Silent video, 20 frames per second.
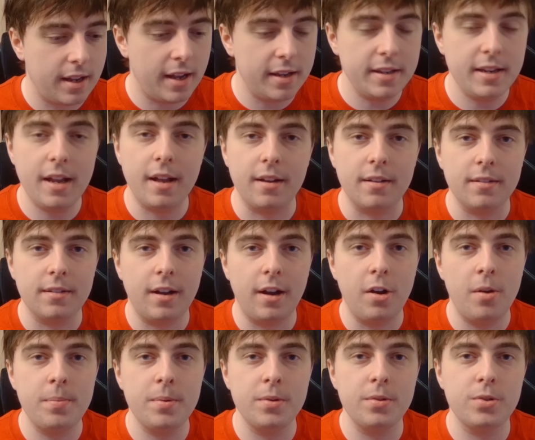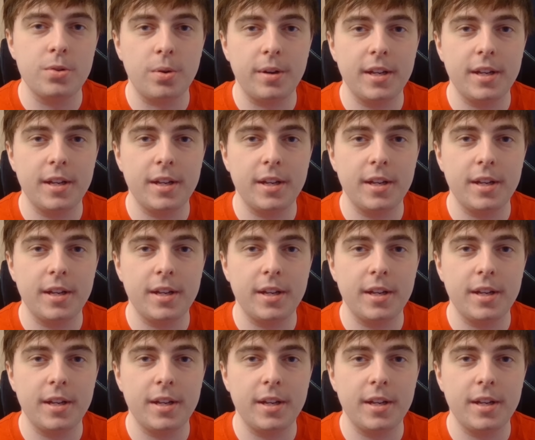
And yeah, I hope you enjoy